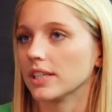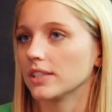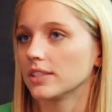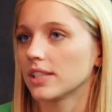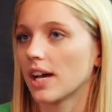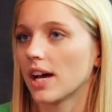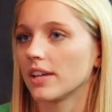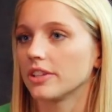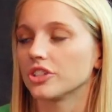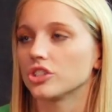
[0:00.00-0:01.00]

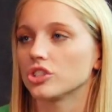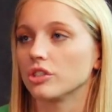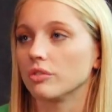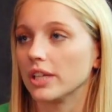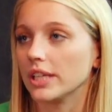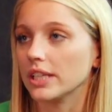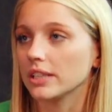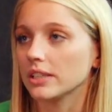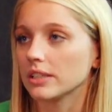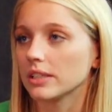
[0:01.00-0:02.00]
inside, they're just
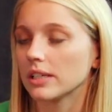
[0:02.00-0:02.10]
unique.